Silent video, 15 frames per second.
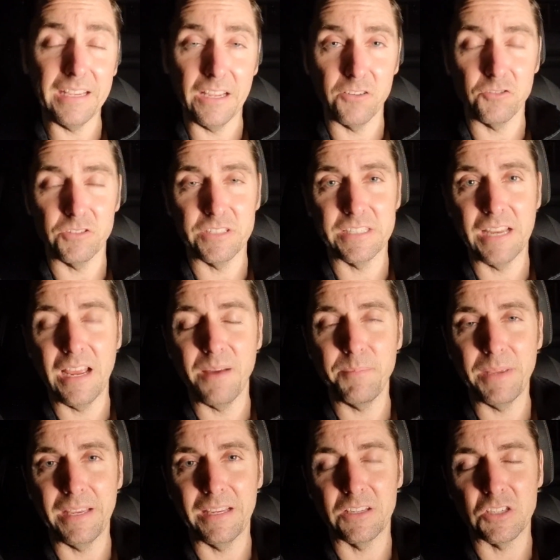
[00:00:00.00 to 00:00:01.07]
countries now,
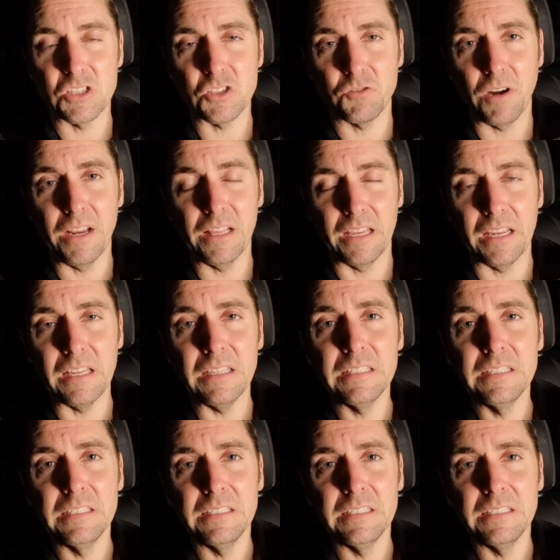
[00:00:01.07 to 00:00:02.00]
being in Australia.